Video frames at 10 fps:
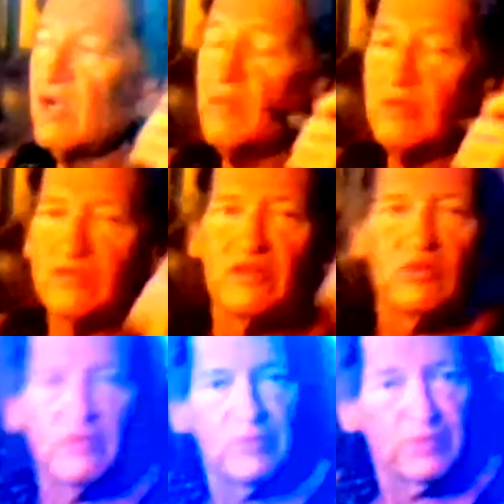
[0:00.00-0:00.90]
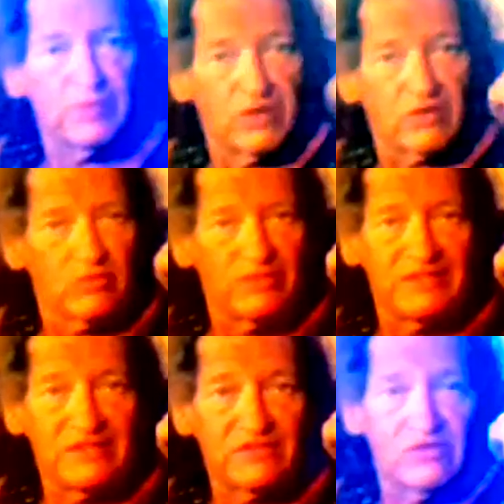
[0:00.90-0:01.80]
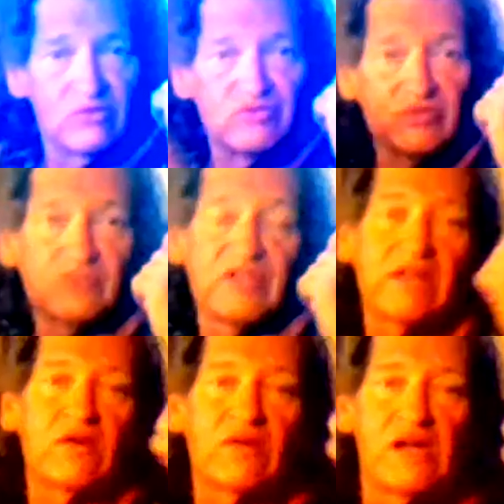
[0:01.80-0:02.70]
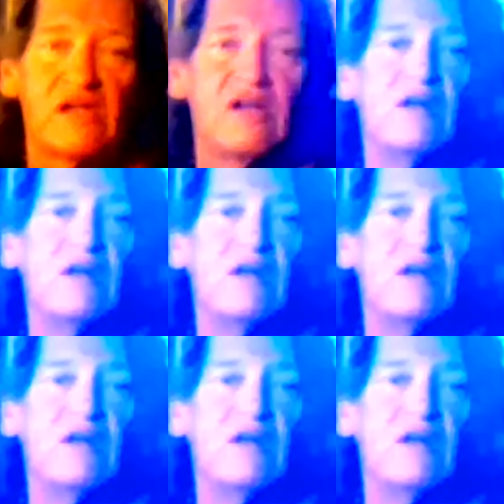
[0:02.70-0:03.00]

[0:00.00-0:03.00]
But, you know, when we were younger, we did it too. So it's like, okay,